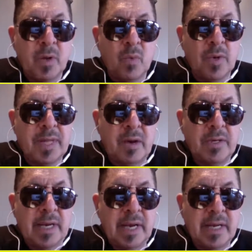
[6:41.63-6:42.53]

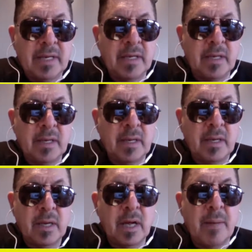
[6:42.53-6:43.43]
without getting
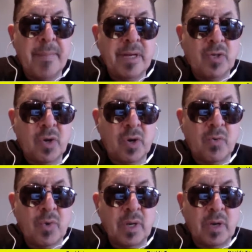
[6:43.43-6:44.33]
a
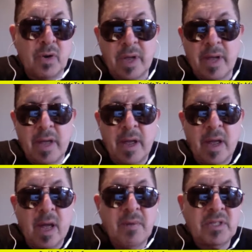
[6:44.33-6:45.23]
mentor.
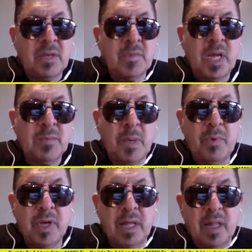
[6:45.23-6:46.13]
I mean, sometimes
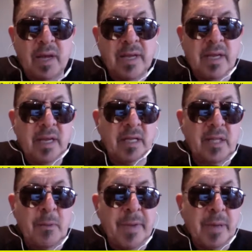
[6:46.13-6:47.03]
people get lucky and
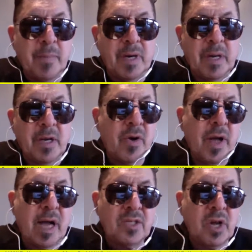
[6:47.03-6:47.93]
they'll make money.
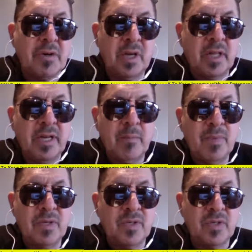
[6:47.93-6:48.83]
I started a cleaning
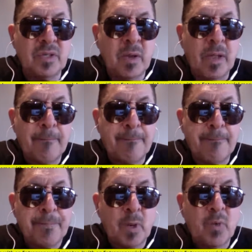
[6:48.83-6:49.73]
business
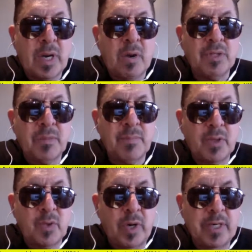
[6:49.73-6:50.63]
when I was in my
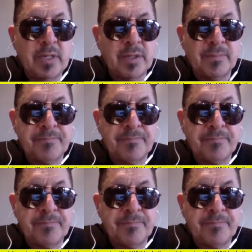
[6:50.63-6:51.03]
20s